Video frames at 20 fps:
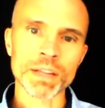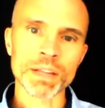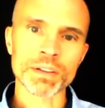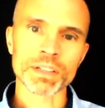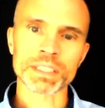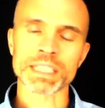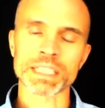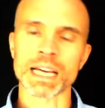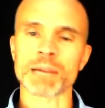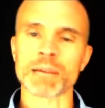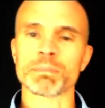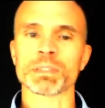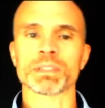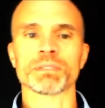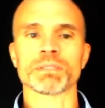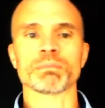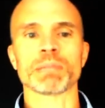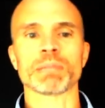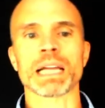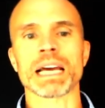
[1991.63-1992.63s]
other examples
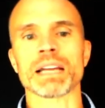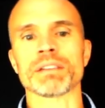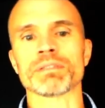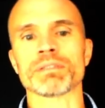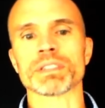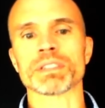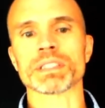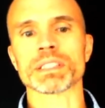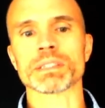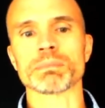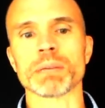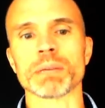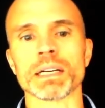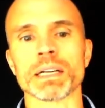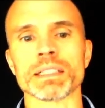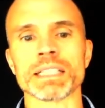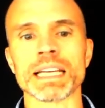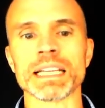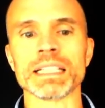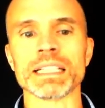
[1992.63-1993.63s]
of planned versus
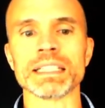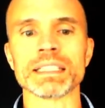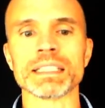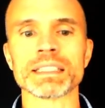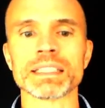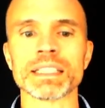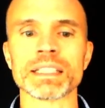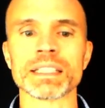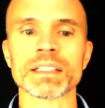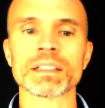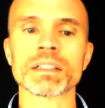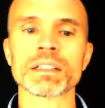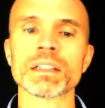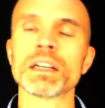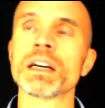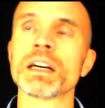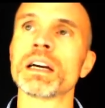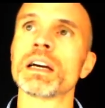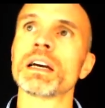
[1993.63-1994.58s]
spontaneous here